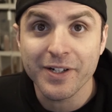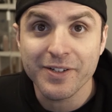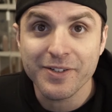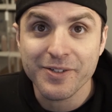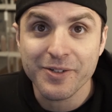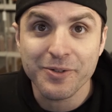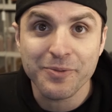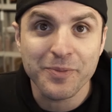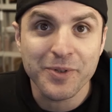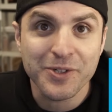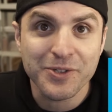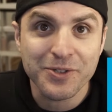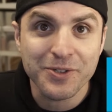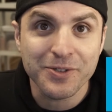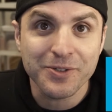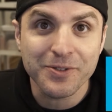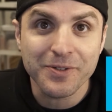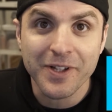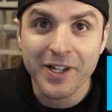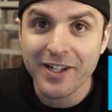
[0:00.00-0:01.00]
so make sure you
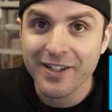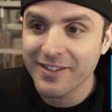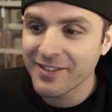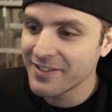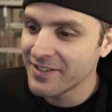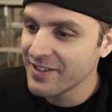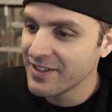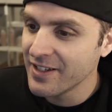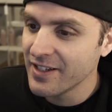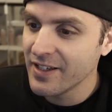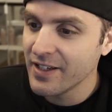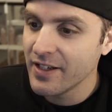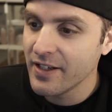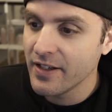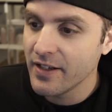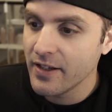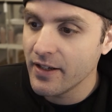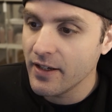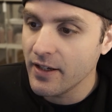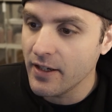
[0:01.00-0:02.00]
do that.
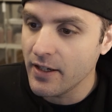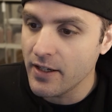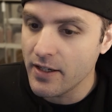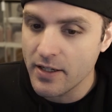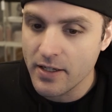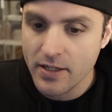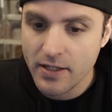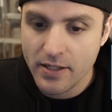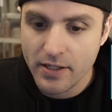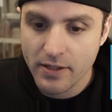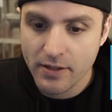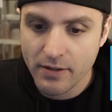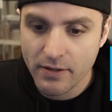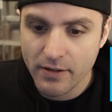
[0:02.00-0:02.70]
Uh, here